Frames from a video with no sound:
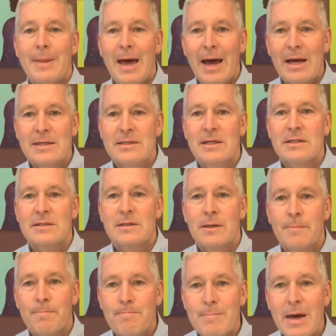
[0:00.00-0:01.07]

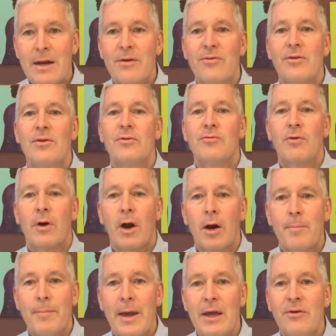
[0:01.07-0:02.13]
access medicines for
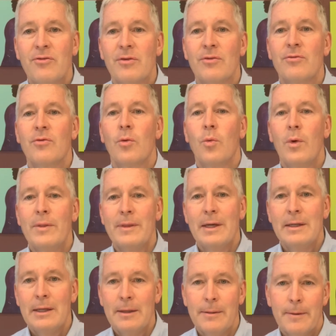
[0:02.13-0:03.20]
our patients when they
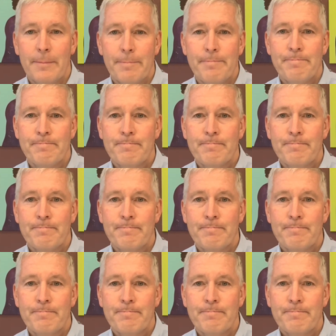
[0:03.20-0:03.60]
need them.